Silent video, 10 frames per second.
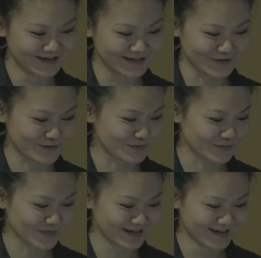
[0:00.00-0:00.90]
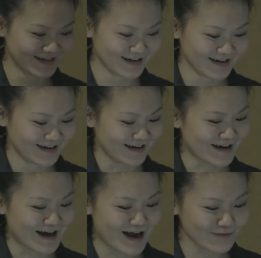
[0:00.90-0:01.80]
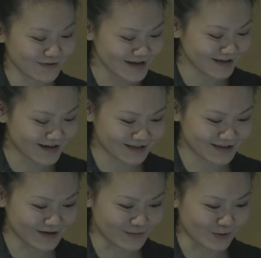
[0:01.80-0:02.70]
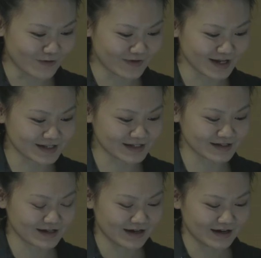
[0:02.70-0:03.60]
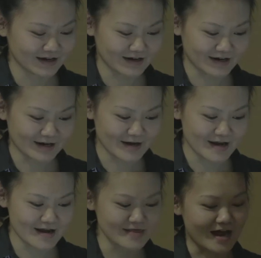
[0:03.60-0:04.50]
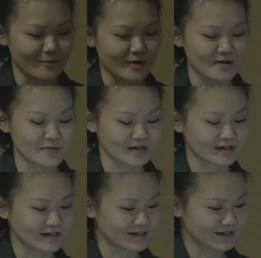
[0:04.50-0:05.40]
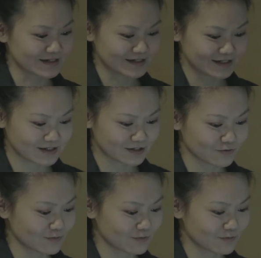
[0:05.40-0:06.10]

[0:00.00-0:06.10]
So I really like the Grove kits in that way because